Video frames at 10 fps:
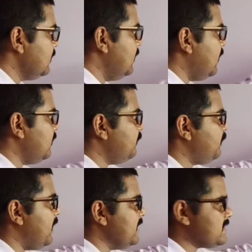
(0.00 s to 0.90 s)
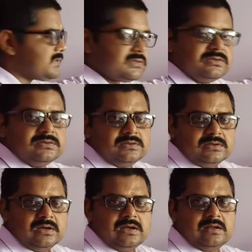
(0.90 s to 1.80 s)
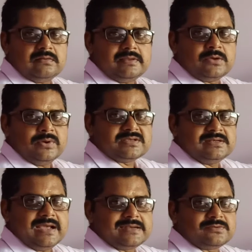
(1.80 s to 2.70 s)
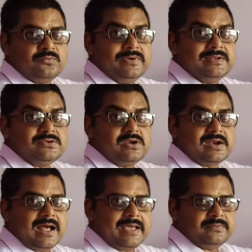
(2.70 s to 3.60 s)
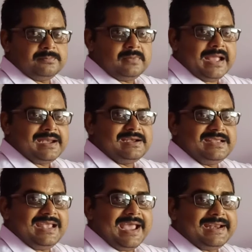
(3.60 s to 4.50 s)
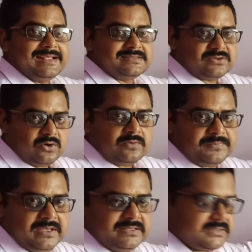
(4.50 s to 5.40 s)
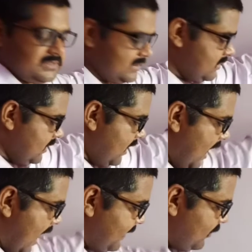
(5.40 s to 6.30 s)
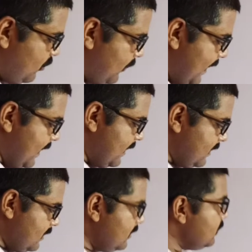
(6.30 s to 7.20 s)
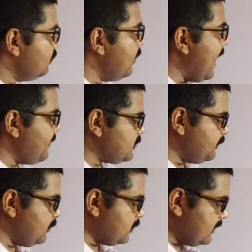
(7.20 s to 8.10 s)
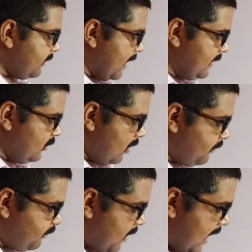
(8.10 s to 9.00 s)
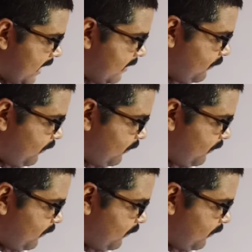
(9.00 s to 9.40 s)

the first equation that we derived by rearrange of it, and when we have to put the value of pi,